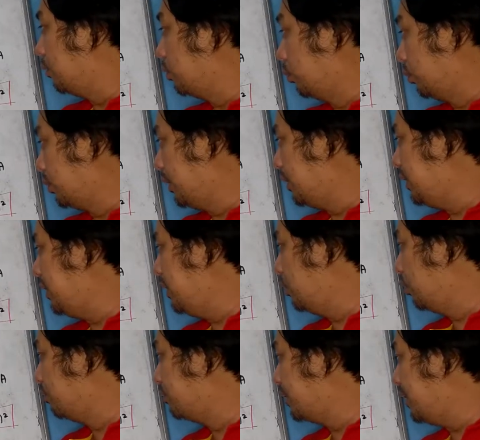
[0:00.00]
230
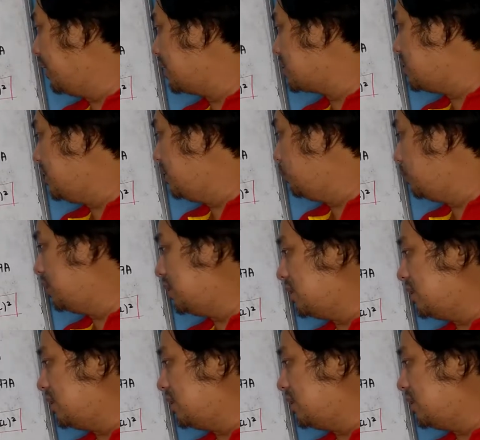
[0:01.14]
over xc, which is